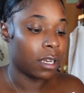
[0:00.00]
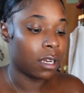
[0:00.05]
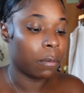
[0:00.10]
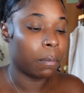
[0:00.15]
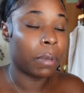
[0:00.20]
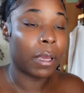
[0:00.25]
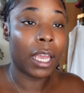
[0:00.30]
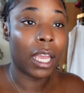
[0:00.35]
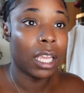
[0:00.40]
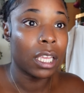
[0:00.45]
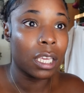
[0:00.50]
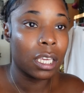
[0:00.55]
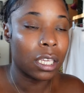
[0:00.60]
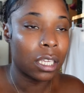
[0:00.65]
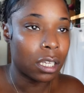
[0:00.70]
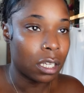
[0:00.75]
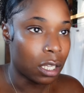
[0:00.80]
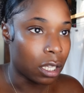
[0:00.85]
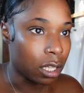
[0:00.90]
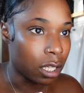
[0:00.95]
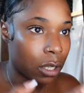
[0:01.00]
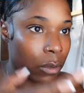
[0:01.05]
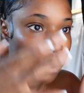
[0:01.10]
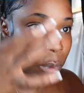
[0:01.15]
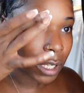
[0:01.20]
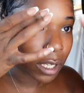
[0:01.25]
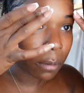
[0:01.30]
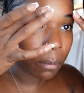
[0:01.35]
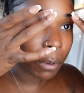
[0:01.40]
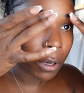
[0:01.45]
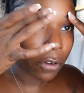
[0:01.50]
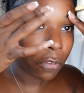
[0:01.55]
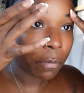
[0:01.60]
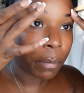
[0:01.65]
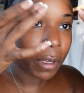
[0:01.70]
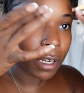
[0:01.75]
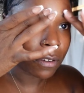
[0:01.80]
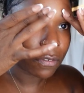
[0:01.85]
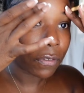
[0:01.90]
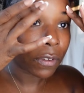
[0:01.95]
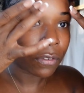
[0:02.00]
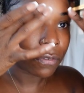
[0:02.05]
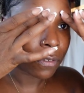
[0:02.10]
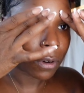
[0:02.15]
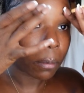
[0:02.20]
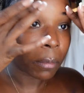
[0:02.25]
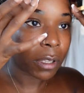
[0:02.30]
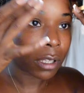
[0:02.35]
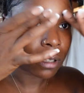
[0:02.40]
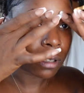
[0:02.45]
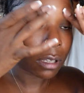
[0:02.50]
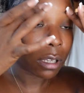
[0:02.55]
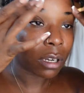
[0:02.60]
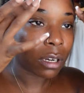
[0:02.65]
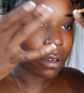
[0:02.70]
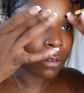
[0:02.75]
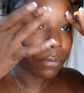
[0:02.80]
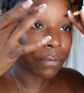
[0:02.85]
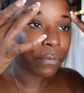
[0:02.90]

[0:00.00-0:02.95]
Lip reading: companion and then we could both benefit from it, you know?